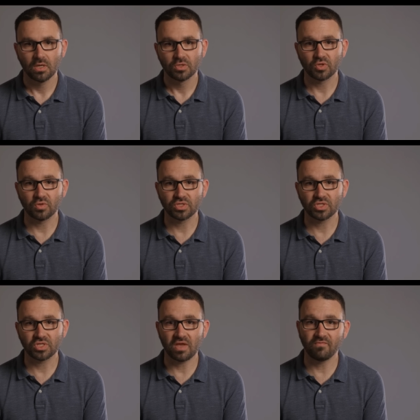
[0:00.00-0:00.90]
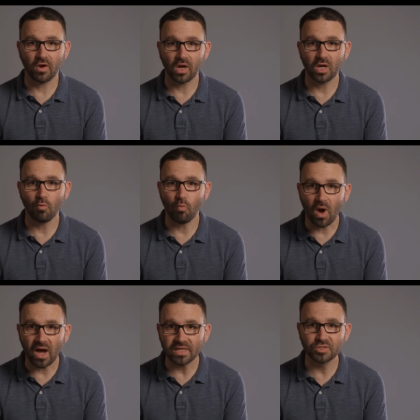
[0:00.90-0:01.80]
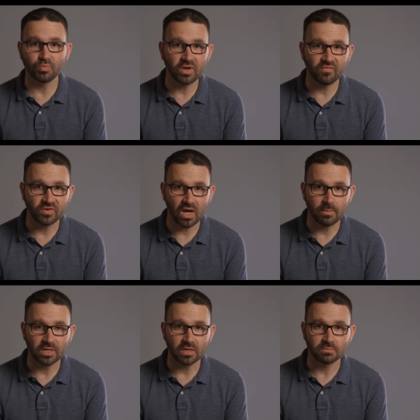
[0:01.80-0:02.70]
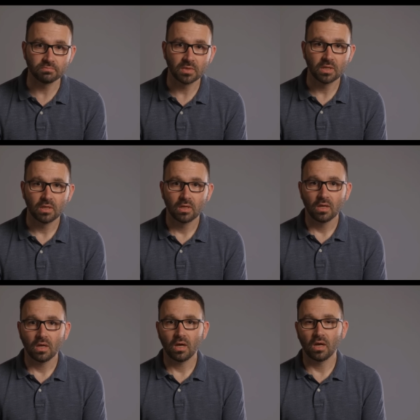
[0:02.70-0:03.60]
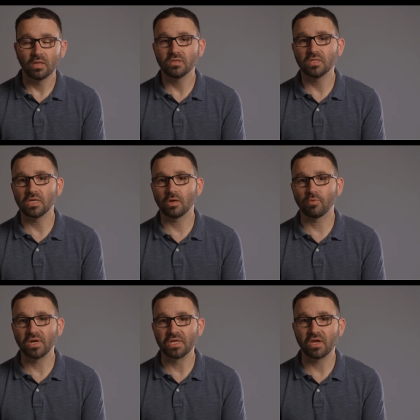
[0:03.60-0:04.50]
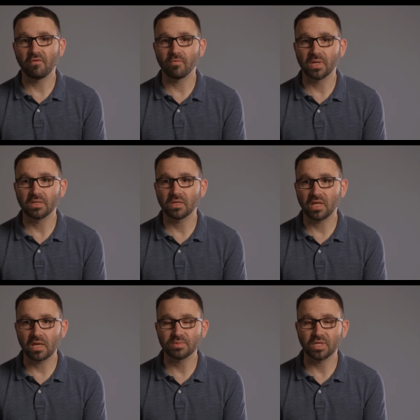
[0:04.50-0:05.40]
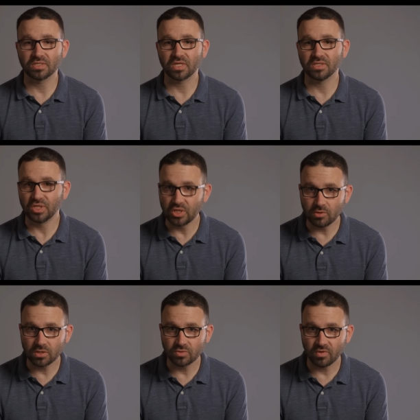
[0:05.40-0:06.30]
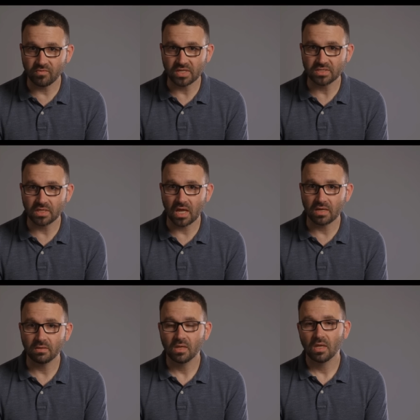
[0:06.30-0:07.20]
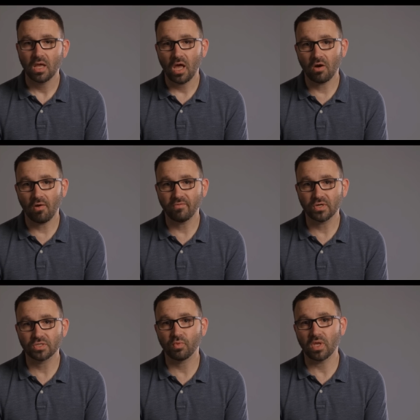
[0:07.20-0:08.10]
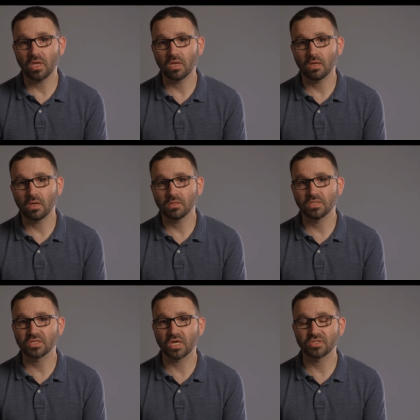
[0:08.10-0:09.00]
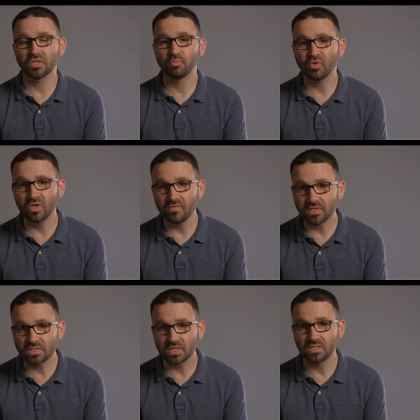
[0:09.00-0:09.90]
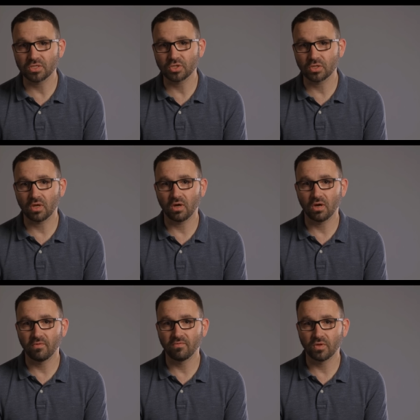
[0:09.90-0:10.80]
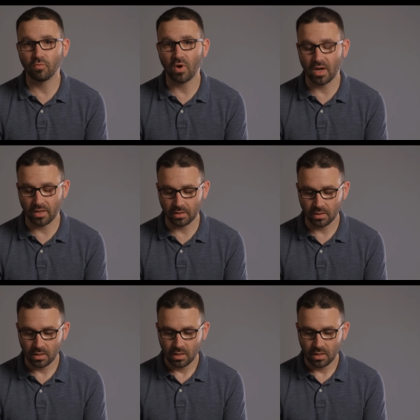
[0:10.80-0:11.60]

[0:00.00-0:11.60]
So this is a very widespread phenomenon. Uh, the Iranian government claims that it's continuing to investigate. However, as we discussed in a previous edition of The Wire,